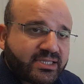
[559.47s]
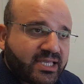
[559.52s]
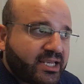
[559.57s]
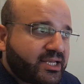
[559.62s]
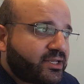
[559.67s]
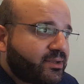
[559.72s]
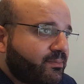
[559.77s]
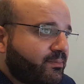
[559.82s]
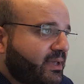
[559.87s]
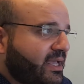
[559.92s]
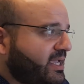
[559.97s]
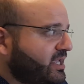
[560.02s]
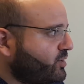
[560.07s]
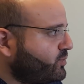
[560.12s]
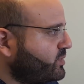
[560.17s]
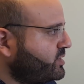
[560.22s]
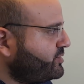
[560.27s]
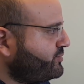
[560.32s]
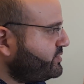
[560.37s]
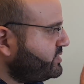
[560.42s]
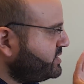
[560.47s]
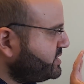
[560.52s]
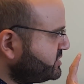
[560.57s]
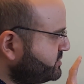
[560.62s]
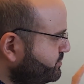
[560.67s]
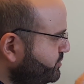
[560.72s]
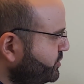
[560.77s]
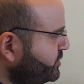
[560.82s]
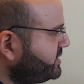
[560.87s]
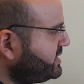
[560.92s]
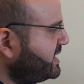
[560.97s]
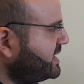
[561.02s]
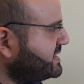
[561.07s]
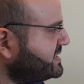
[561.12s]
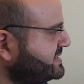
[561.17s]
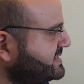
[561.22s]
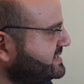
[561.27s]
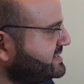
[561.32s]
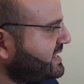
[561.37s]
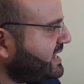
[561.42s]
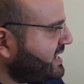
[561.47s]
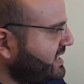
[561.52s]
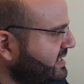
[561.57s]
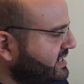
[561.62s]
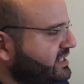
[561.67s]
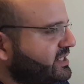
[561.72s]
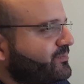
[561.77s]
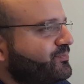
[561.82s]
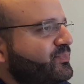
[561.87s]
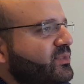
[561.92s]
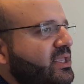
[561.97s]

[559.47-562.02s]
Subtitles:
tend to make when they're in this burnt out state